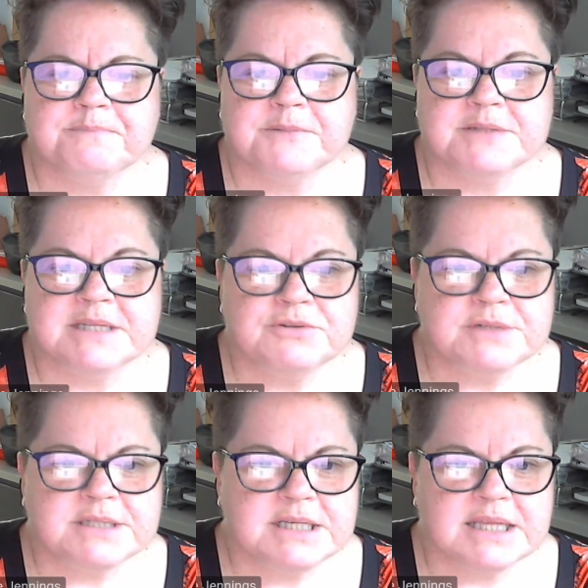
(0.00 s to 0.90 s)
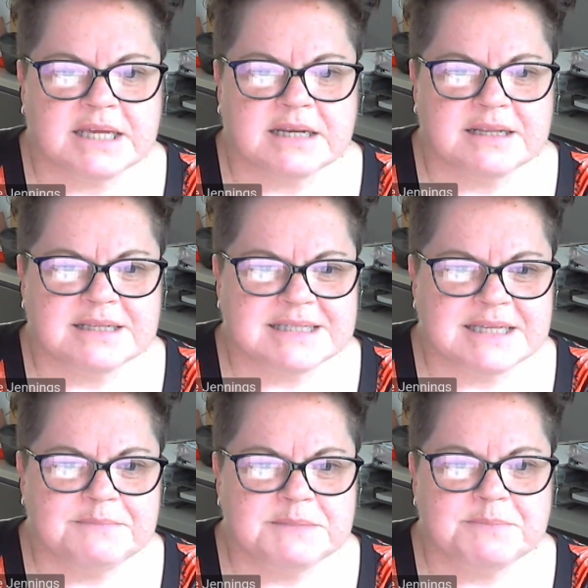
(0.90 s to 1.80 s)
It's interesting that it
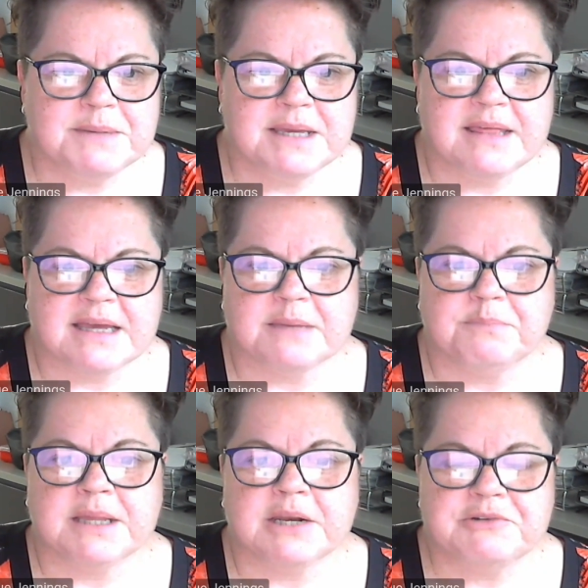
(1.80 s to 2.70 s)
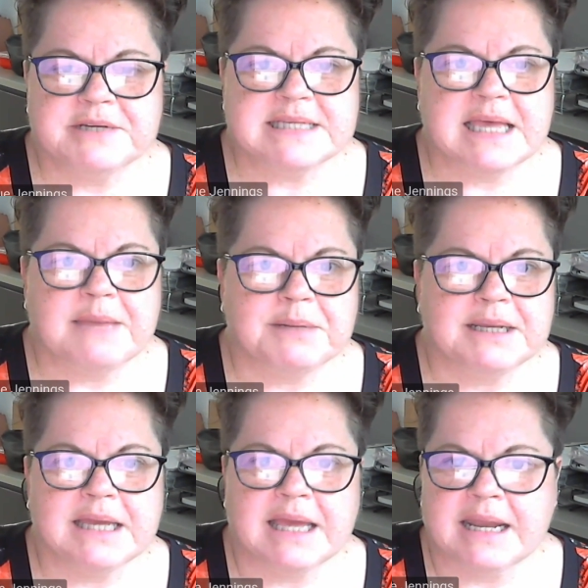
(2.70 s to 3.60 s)
seemed to be that capillary
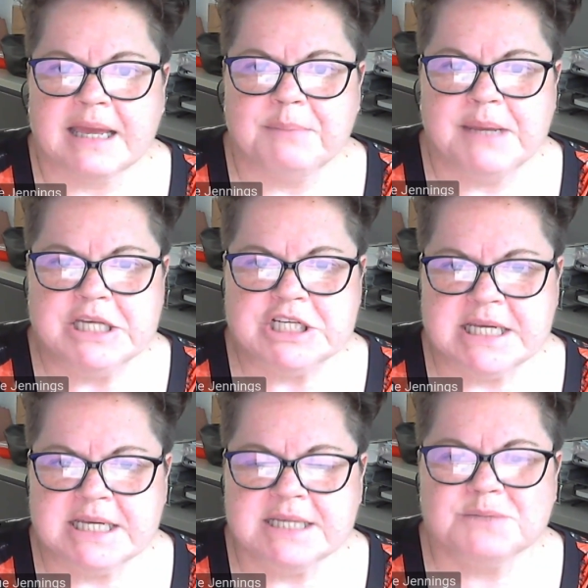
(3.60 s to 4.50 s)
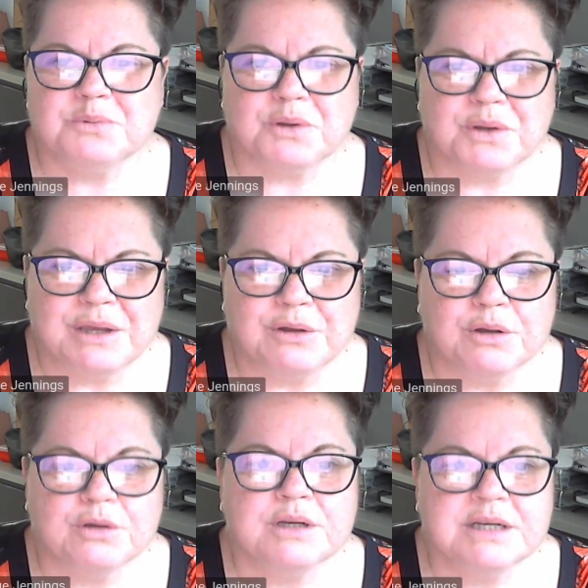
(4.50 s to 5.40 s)
sampling and ABGs were
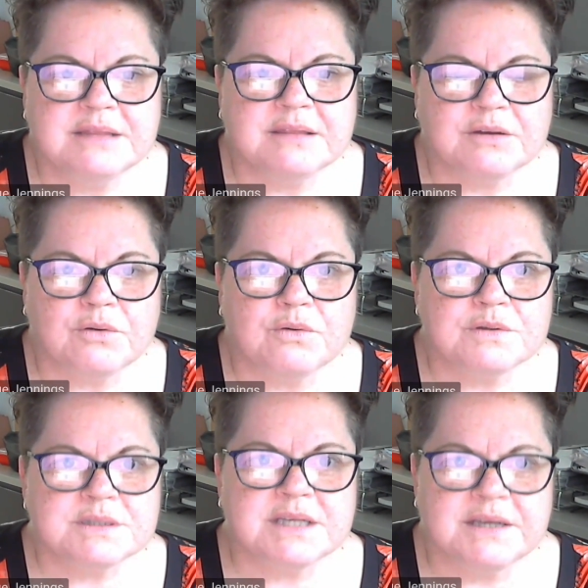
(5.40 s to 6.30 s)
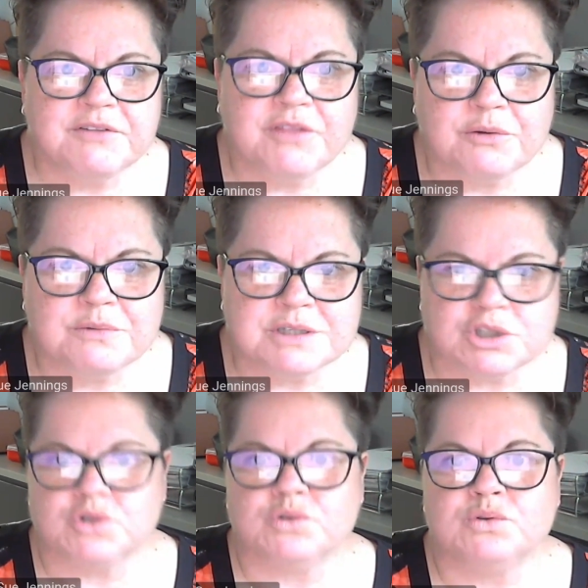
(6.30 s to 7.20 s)
included in the course, even though it was a
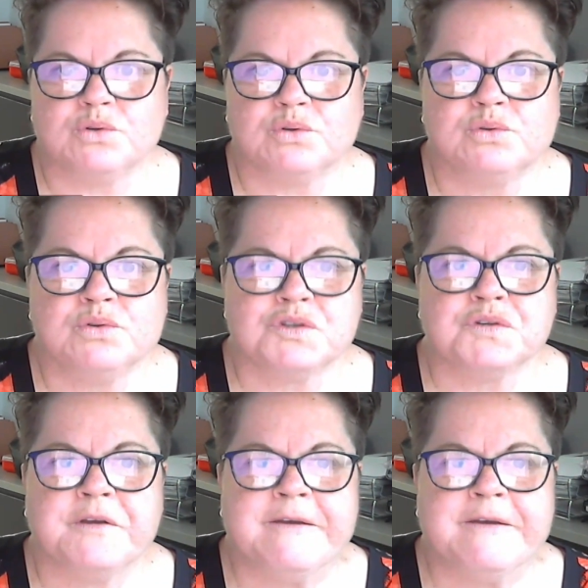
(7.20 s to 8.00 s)
short course,